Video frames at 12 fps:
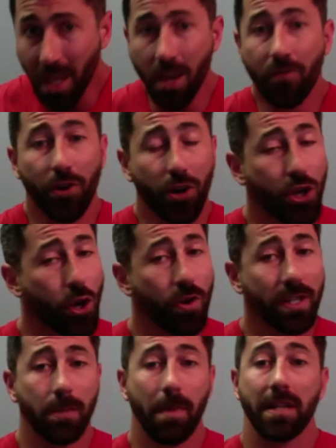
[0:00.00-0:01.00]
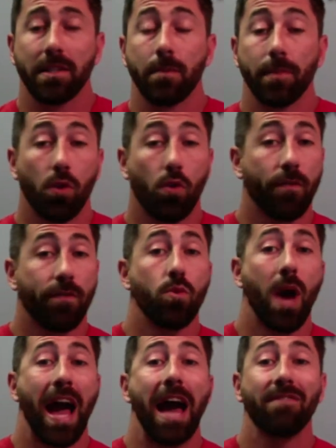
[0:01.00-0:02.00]
if you're curious about something, or if
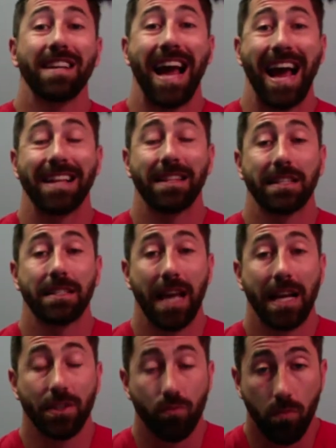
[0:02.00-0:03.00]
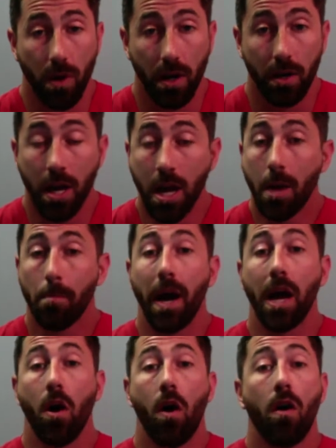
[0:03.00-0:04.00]
you haven't had this test run,
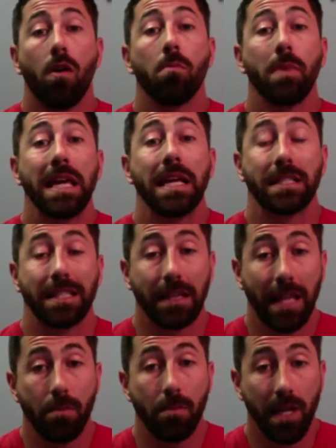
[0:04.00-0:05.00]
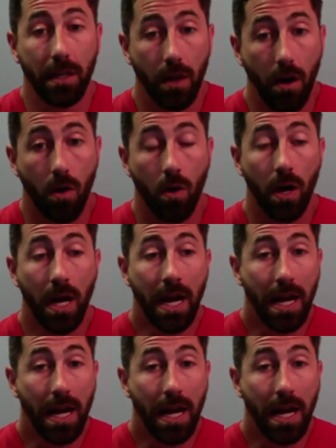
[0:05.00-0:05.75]
by all means, let me know.